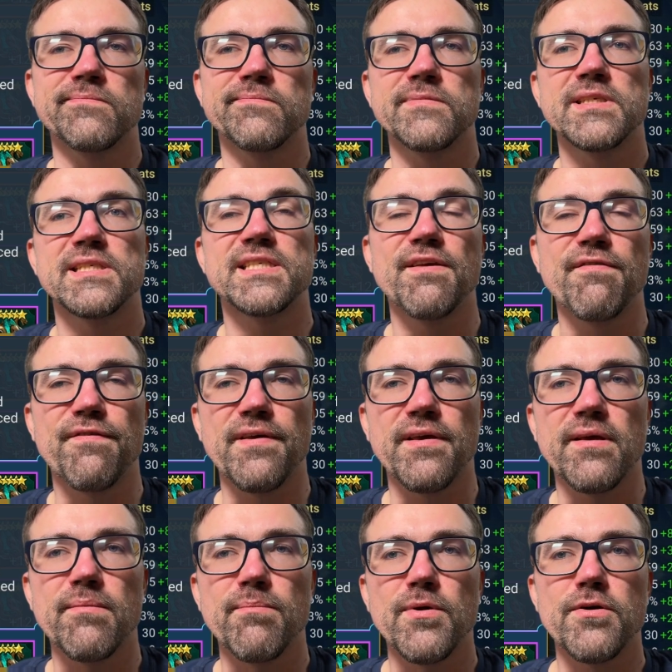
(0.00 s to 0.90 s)

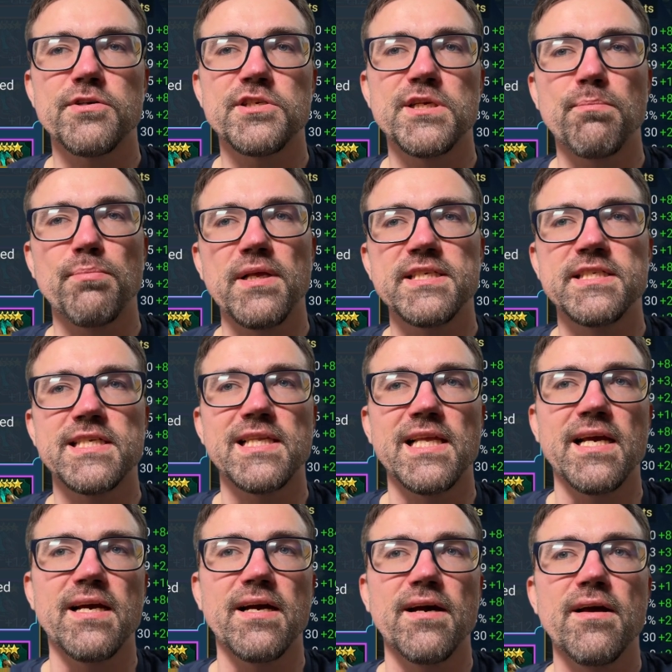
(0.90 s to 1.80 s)
Siphi, because she places
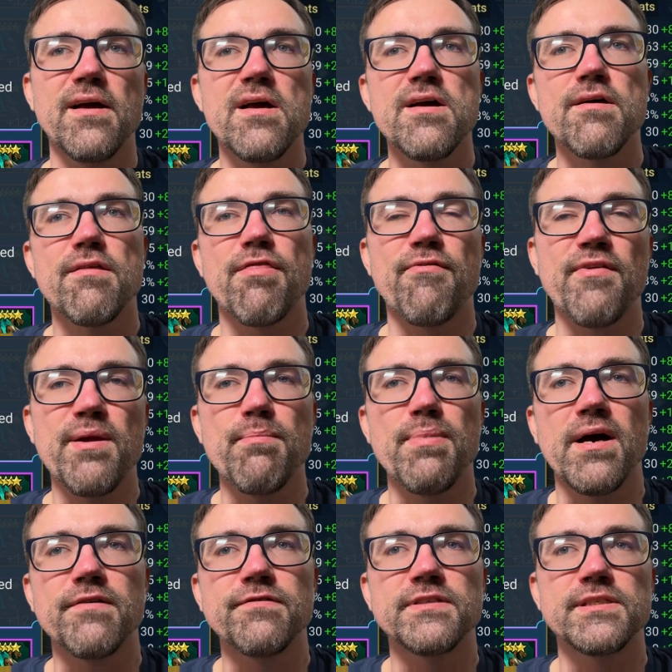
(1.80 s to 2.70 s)
like 3
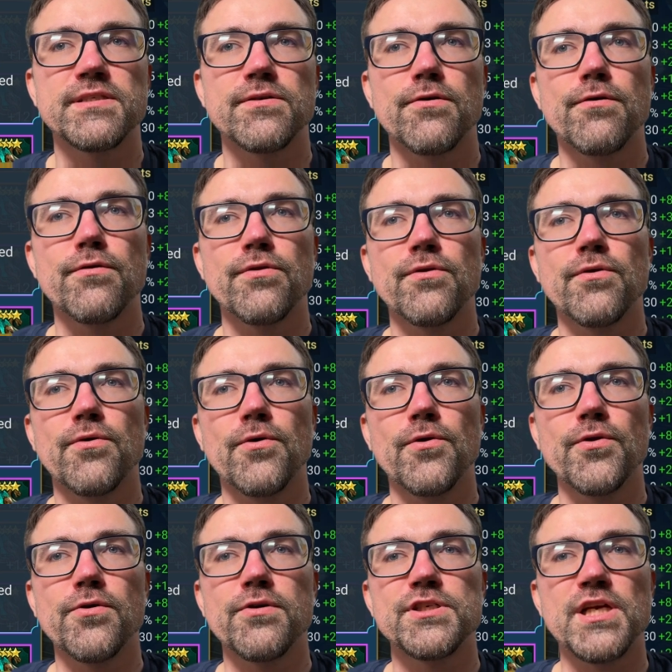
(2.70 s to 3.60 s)
buffs on
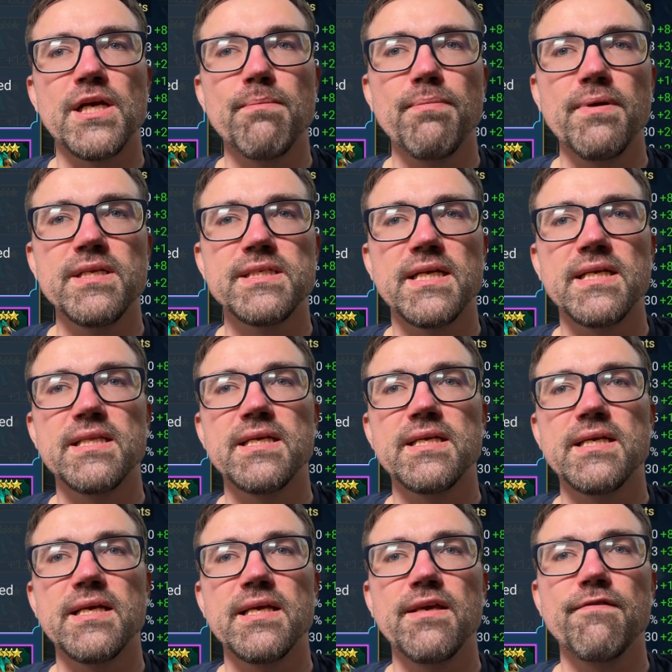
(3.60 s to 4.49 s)
all your champions, and
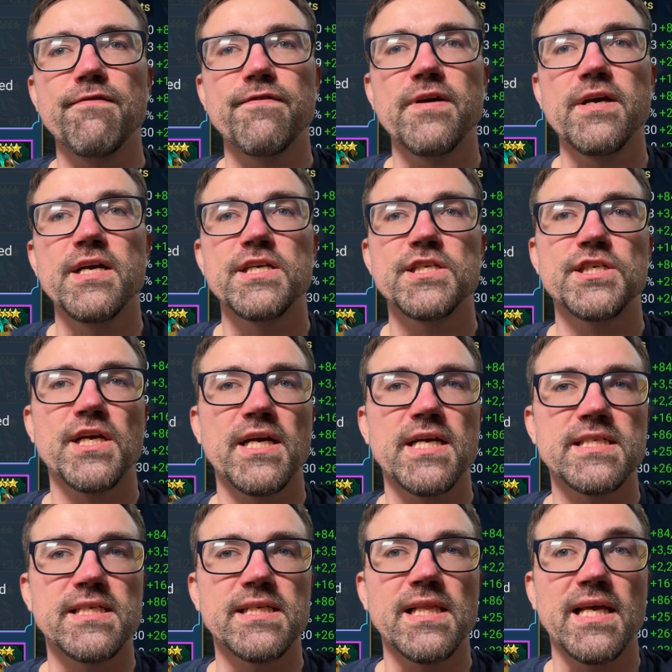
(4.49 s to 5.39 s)
if she
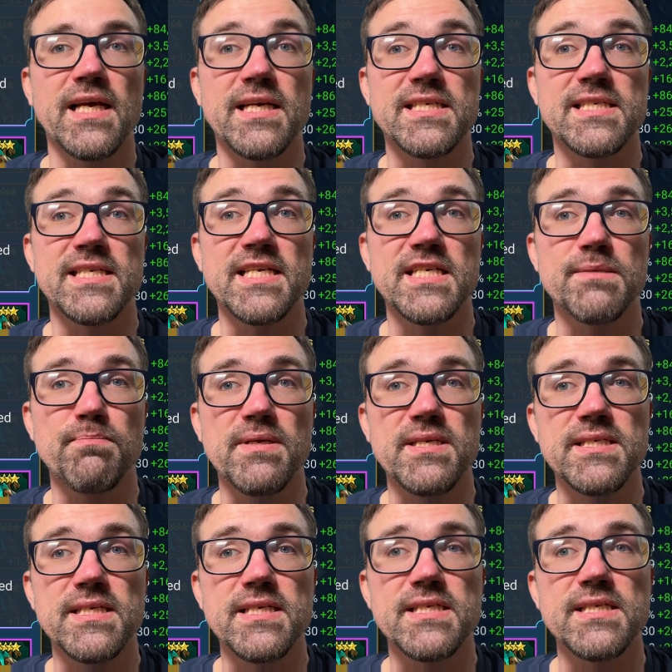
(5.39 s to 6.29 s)
has like 6
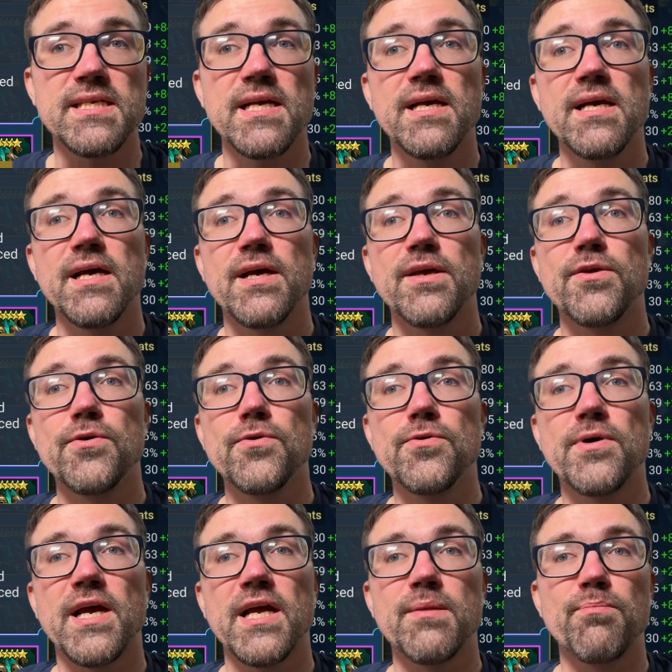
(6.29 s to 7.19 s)
pieces, you
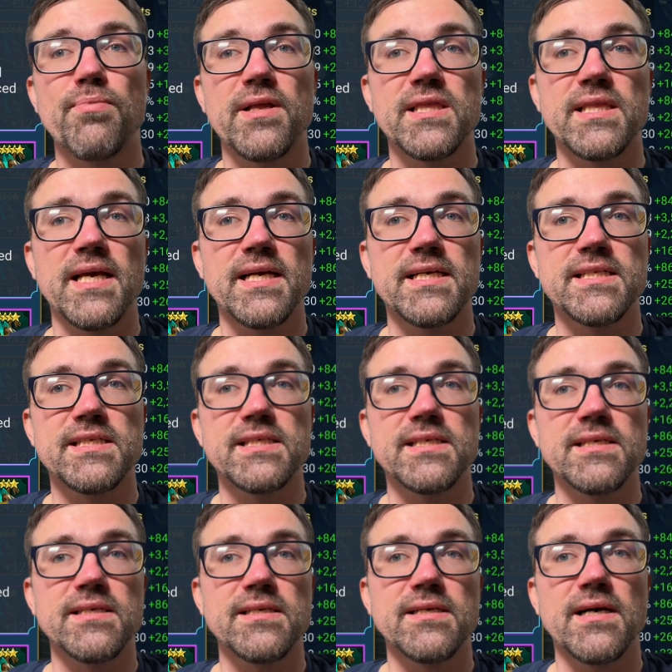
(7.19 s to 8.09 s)
can protect
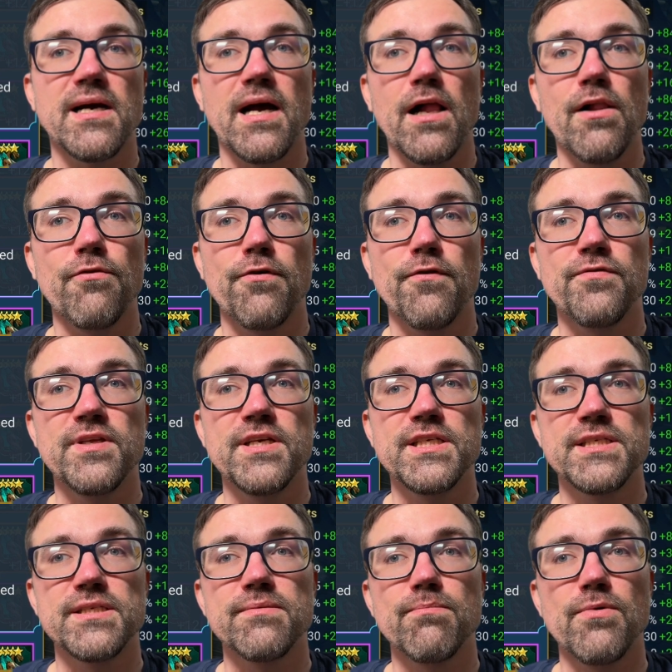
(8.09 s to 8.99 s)
half of
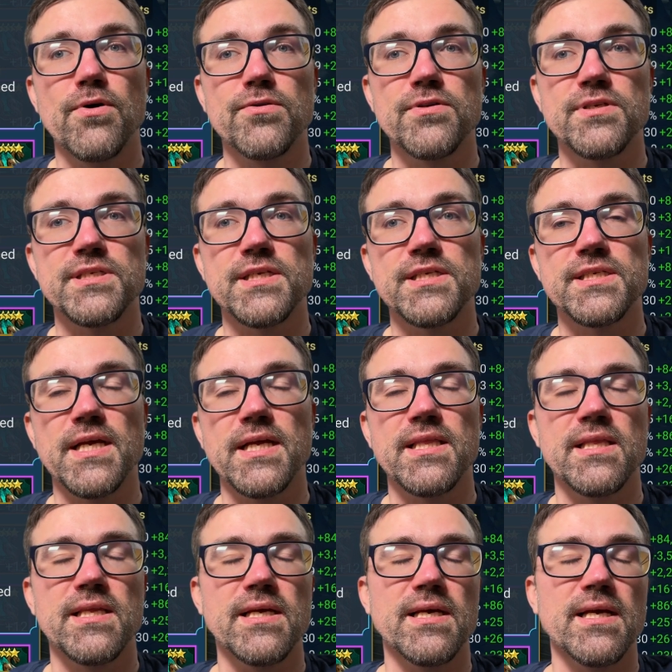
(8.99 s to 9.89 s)
these bonuses,
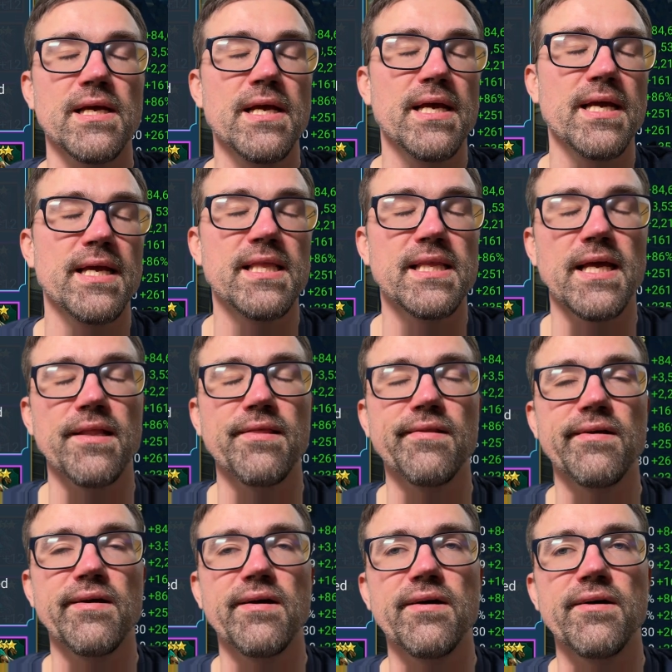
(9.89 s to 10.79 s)
and it can
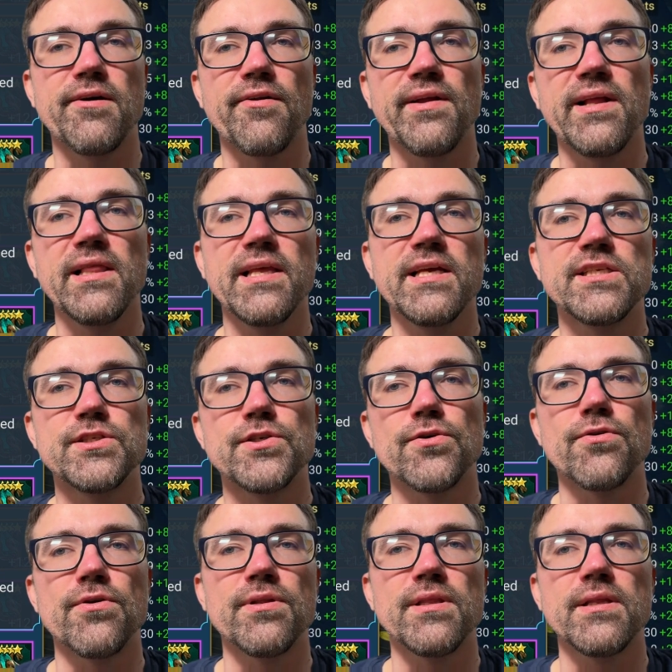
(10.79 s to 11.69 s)
really
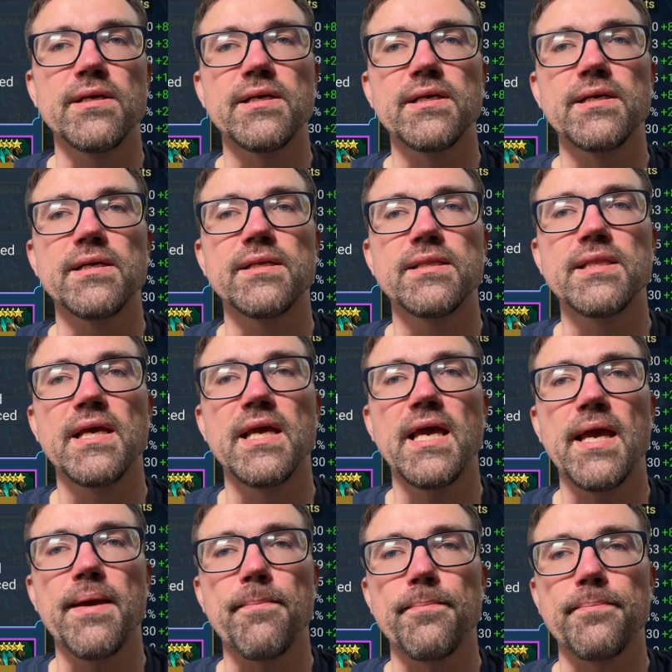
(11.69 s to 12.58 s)
turn the
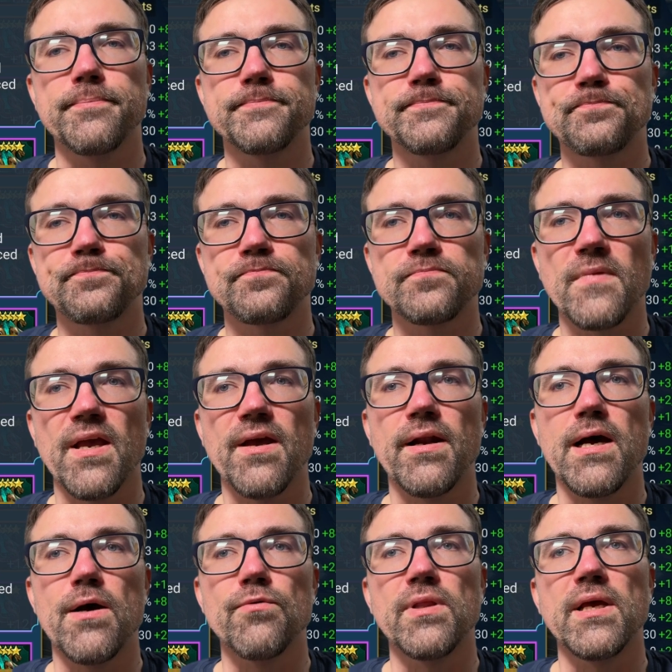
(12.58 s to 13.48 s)
game
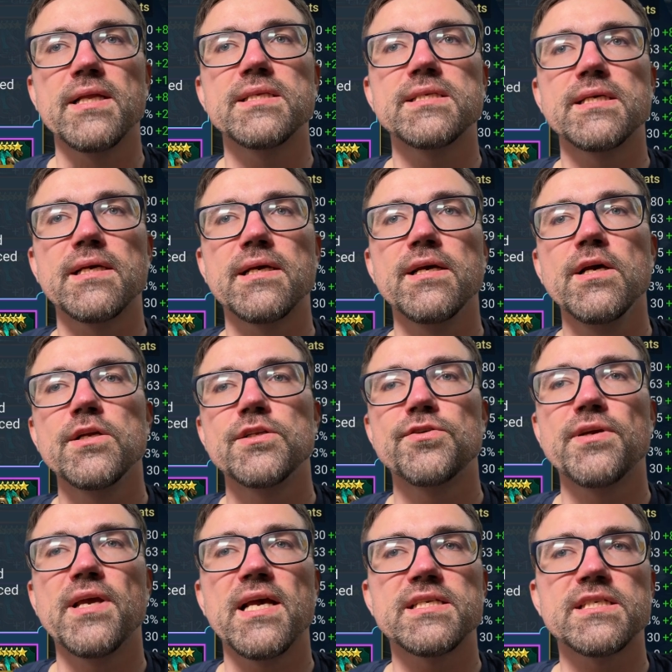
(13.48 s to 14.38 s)
around. And
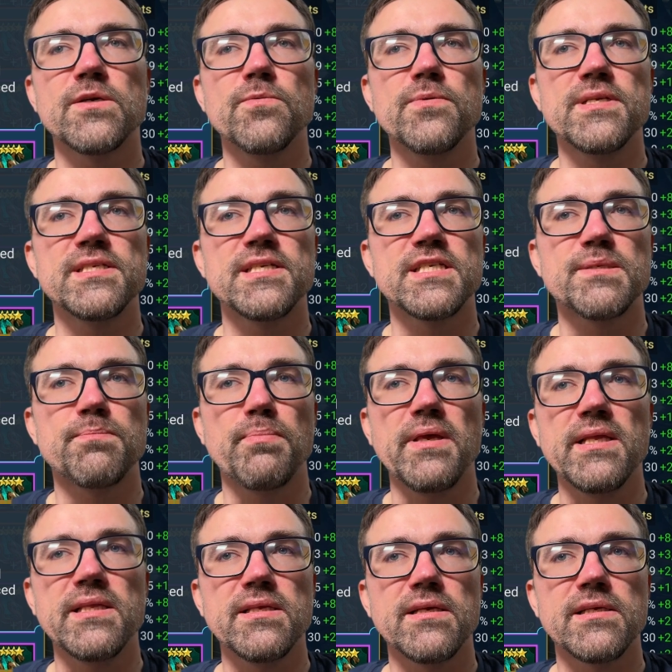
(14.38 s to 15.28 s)
together with the
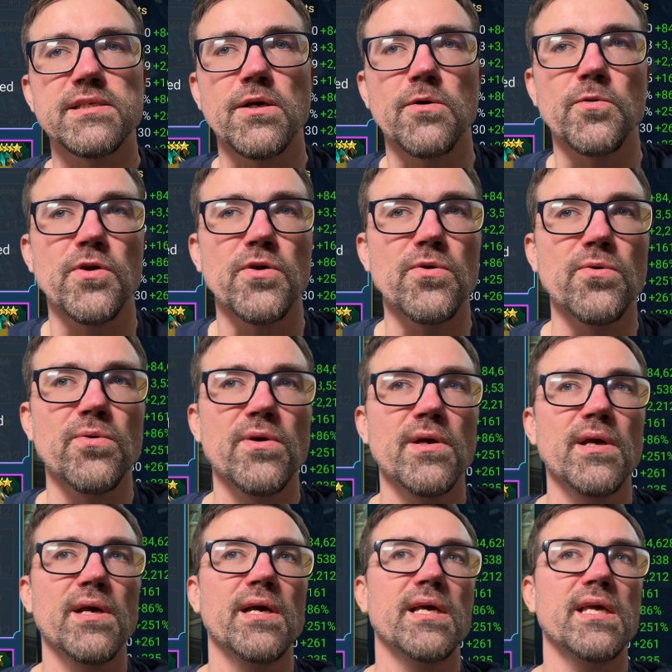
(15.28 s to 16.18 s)
speed, so you
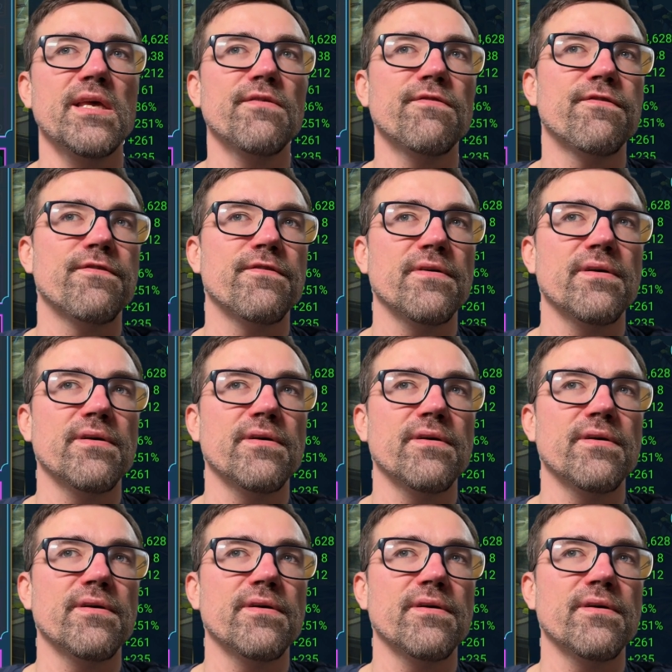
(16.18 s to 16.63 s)
give